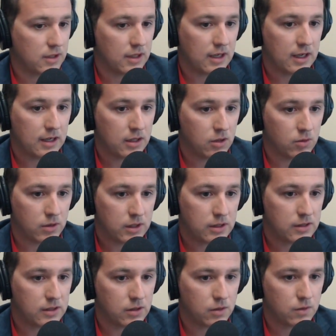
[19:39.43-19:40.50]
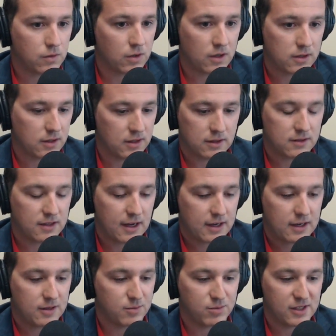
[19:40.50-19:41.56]
to get into it, trust, it's not
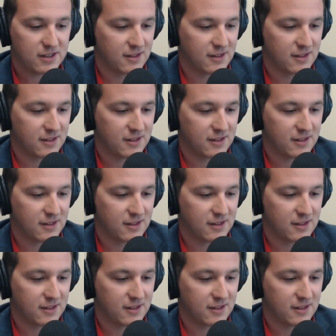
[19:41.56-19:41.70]
going